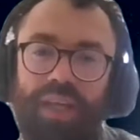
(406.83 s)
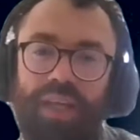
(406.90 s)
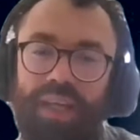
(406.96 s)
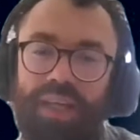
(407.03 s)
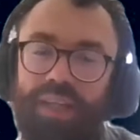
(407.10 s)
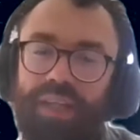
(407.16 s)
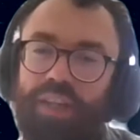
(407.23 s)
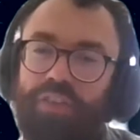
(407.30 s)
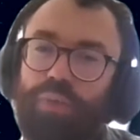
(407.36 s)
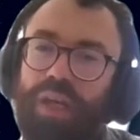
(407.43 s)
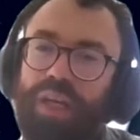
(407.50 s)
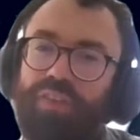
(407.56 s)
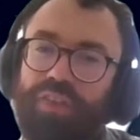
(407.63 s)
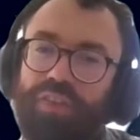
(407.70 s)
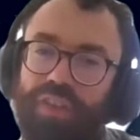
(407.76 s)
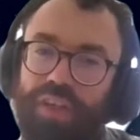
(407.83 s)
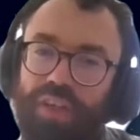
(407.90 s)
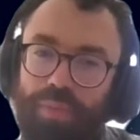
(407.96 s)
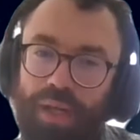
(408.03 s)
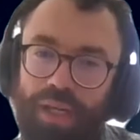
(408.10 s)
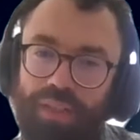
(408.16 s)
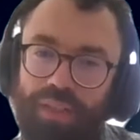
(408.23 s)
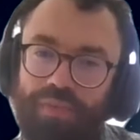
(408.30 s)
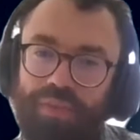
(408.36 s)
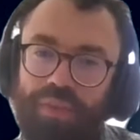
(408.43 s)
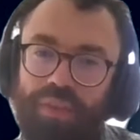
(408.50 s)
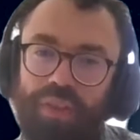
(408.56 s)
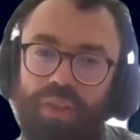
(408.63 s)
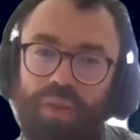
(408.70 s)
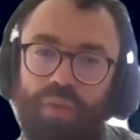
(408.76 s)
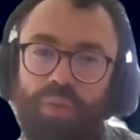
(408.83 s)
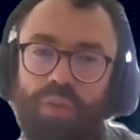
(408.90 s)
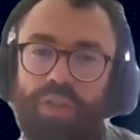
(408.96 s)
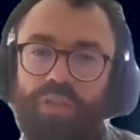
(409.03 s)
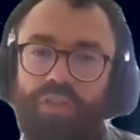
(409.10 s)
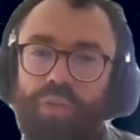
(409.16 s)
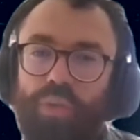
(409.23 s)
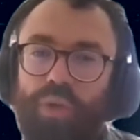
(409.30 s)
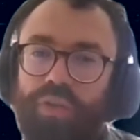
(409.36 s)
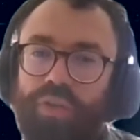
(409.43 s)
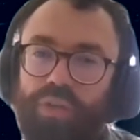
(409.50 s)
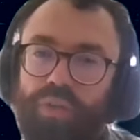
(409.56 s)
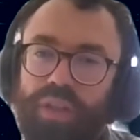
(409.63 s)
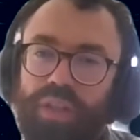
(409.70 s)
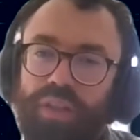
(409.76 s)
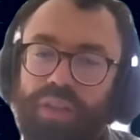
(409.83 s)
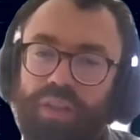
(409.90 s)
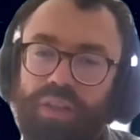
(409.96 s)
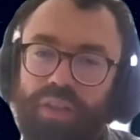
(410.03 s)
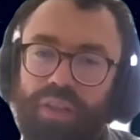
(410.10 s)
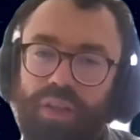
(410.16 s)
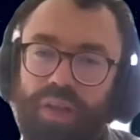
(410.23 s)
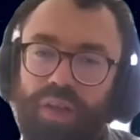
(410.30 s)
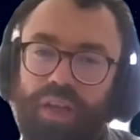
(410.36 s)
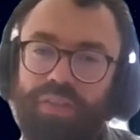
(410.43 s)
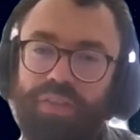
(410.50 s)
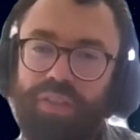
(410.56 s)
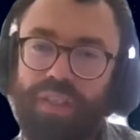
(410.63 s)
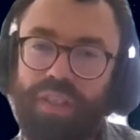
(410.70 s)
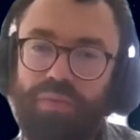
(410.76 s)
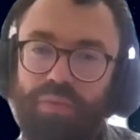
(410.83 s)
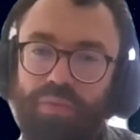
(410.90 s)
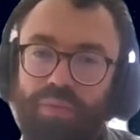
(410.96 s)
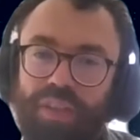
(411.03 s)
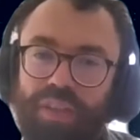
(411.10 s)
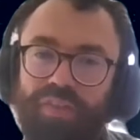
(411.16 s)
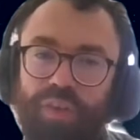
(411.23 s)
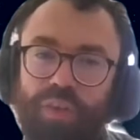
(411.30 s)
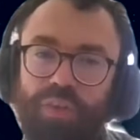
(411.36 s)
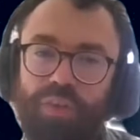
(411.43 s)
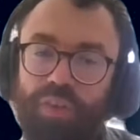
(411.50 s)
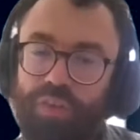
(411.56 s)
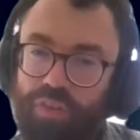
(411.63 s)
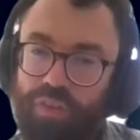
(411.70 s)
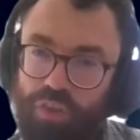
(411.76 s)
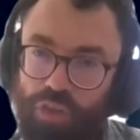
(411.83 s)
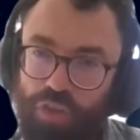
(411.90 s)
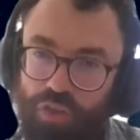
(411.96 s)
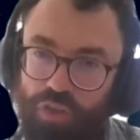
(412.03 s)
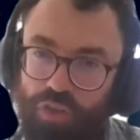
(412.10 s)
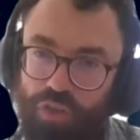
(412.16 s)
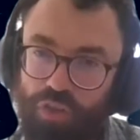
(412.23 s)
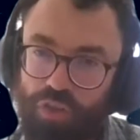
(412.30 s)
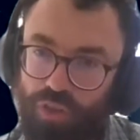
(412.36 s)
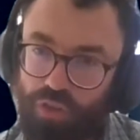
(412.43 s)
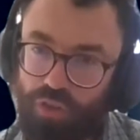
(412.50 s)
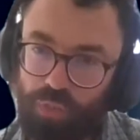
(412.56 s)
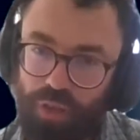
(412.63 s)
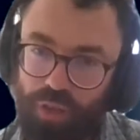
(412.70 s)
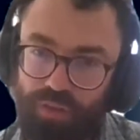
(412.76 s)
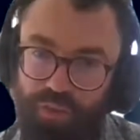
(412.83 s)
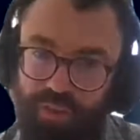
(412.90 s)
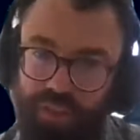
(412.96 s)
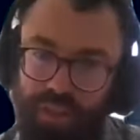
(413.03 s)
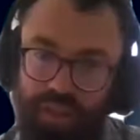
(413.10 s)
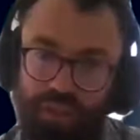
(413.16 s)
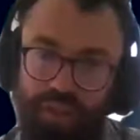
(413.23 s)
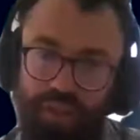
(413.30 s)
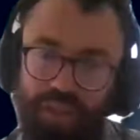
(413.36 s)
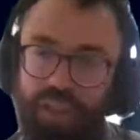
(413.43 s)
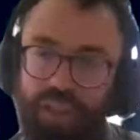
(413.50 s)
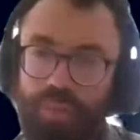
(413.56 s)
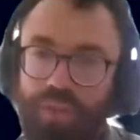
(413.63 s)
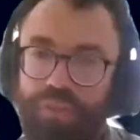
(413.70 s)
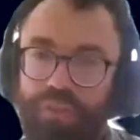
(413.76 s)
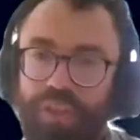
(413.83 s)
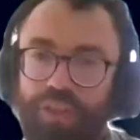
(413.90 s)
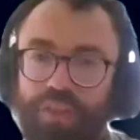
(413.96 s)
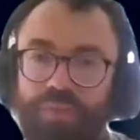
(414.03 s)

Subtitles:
And then there's relevance and impact, which is to what degree has the team really focused on solutions that use personal data and decarbonisation.